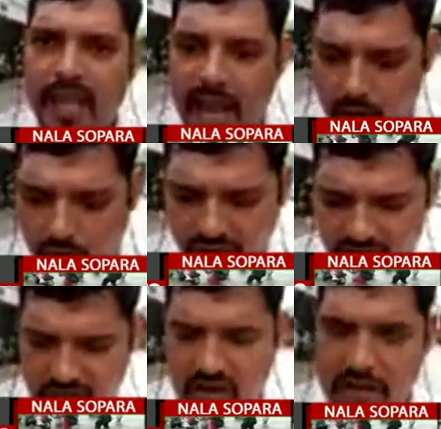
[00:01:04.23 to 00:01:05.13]
and
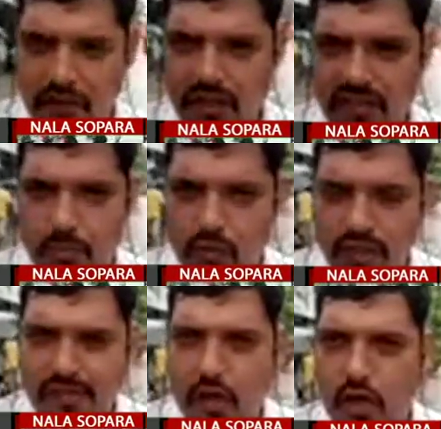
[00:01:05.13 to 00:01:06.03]
obviously traffic is
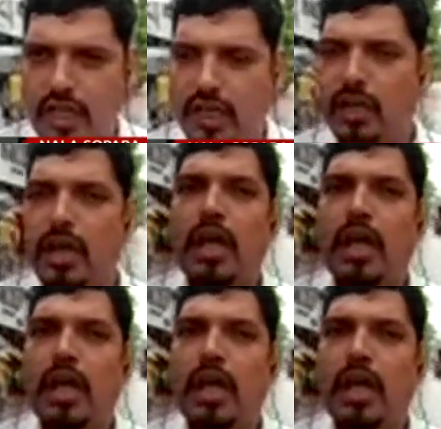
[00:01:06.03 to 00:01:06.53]
moving slowly.